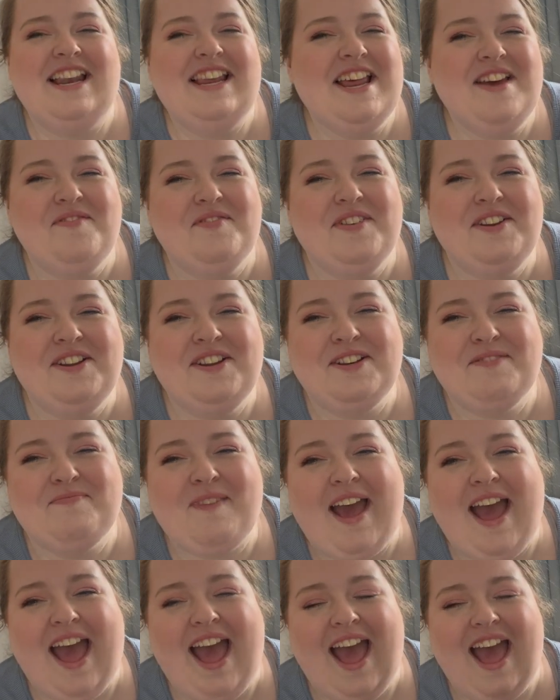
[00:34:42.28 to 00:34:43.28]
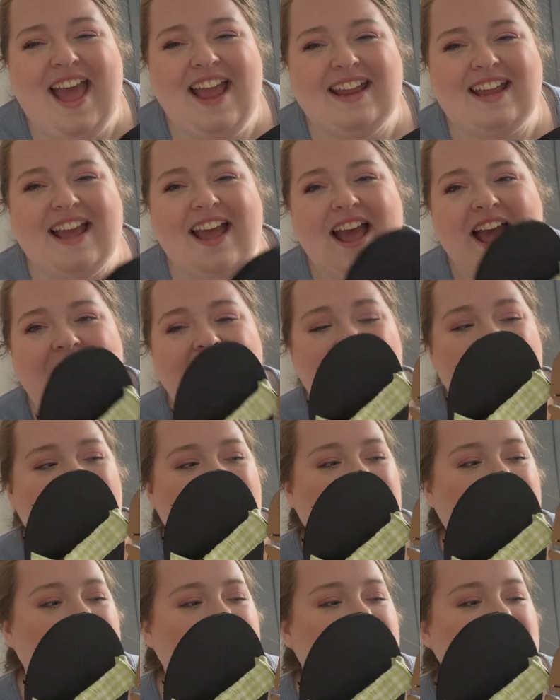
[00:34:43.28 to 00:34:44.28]
Never look back.
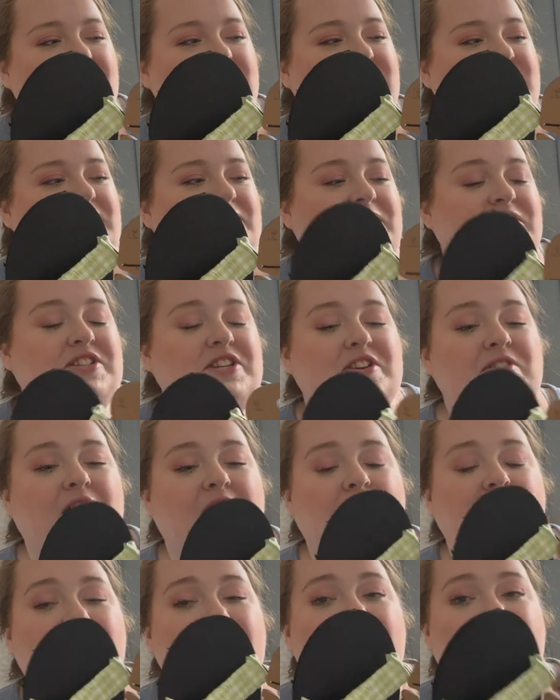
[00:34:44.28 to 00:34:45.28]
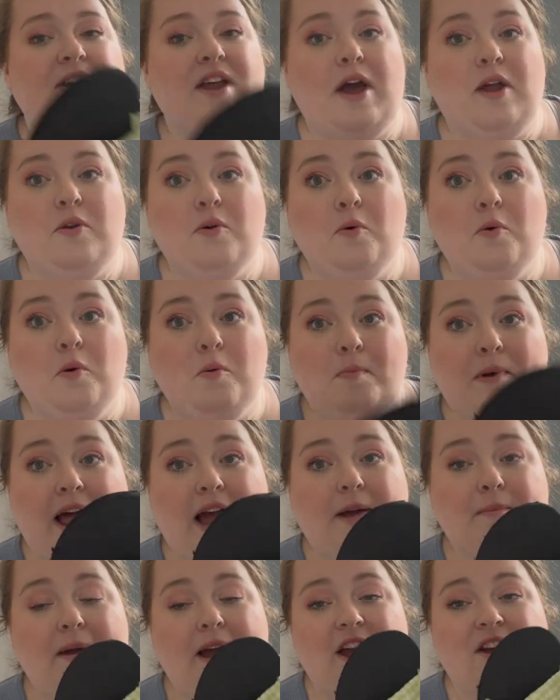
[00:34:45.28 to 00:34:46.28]
Um, so I do own an all
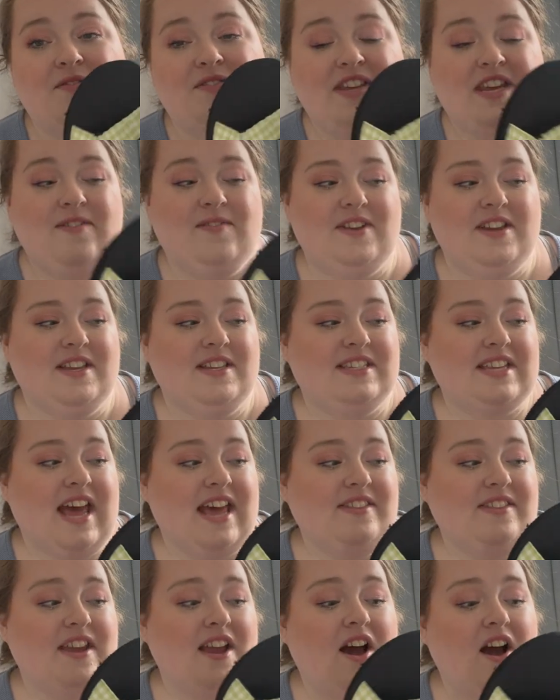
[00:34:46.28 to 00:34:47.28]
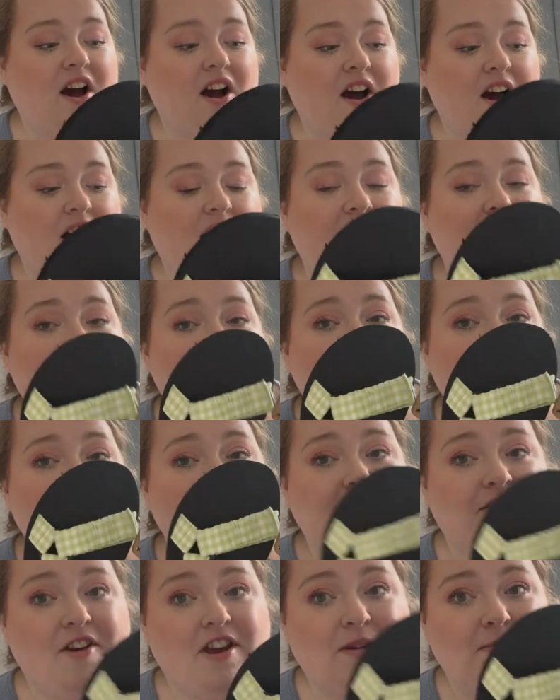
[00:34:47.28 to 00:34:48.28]
black pair of Tevas and they are
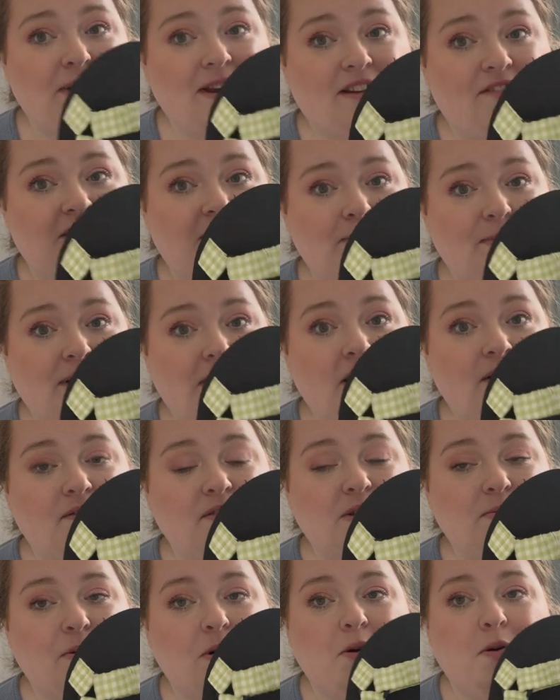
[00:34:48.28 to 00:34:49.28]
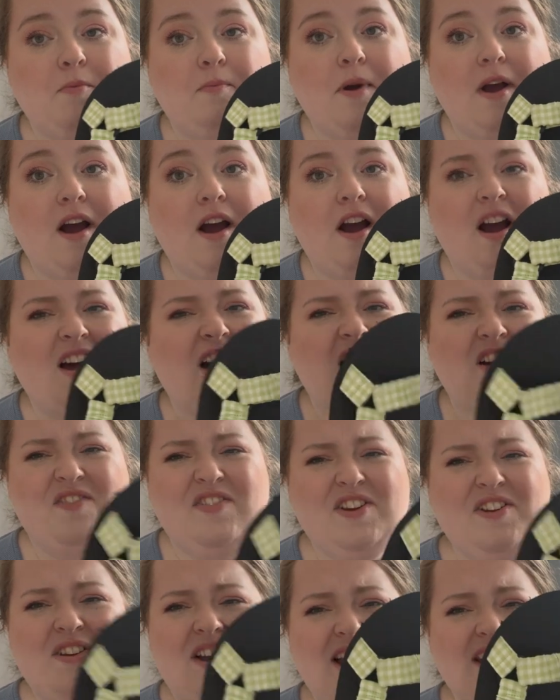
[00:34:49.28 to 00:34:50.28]
incredibly, incredibly comfortable, but I
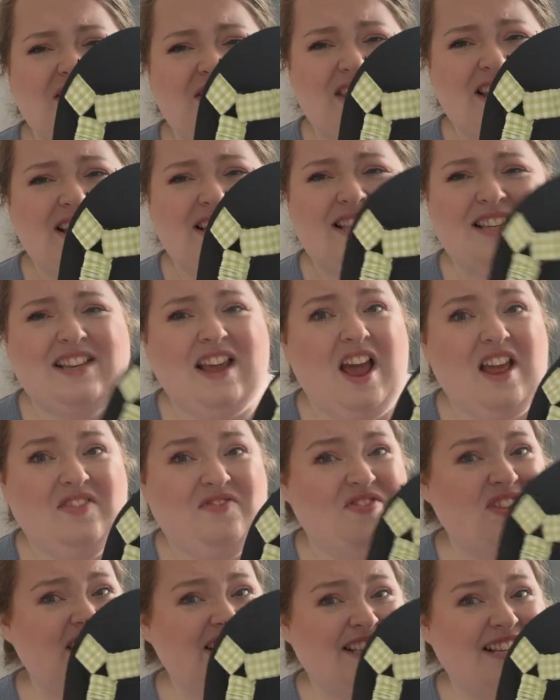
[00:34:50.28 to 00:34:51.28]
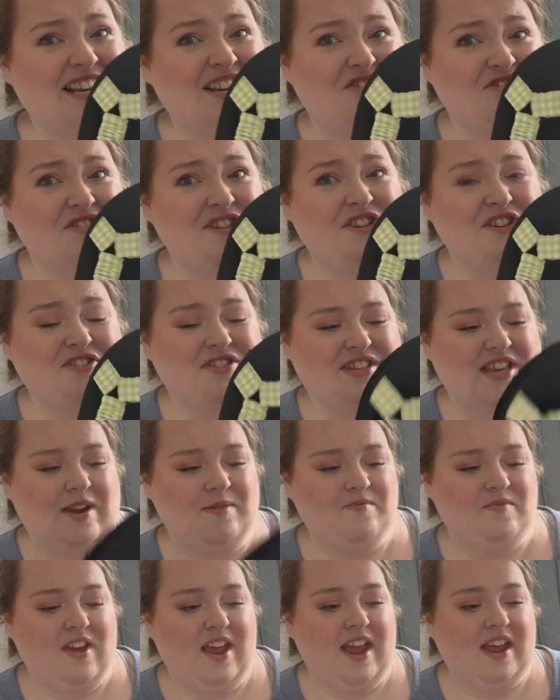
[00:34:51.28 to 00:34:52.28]
feel like these these literally do the
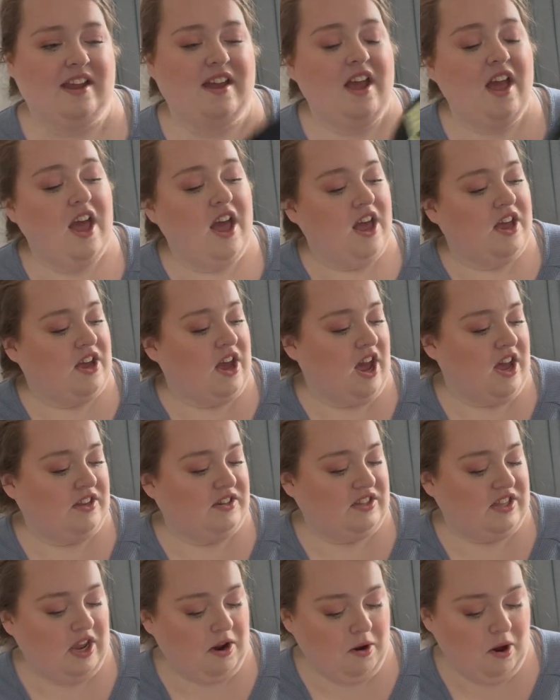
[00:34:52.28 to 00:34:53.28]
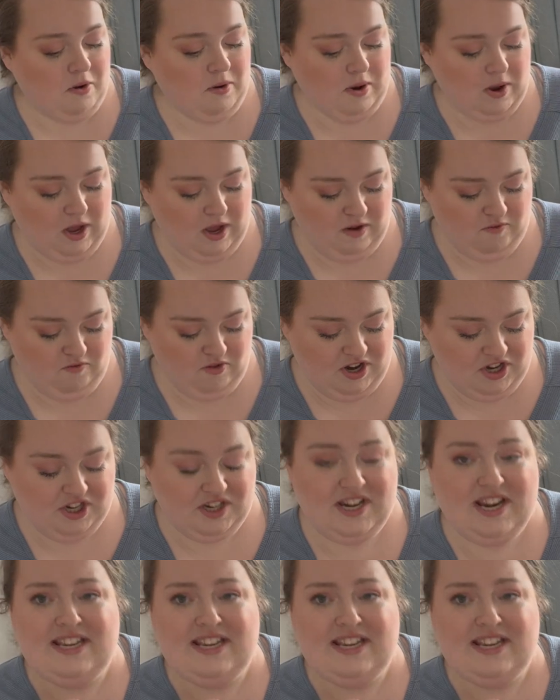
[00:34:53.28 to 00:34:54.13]
same thing. Uh, so they were originally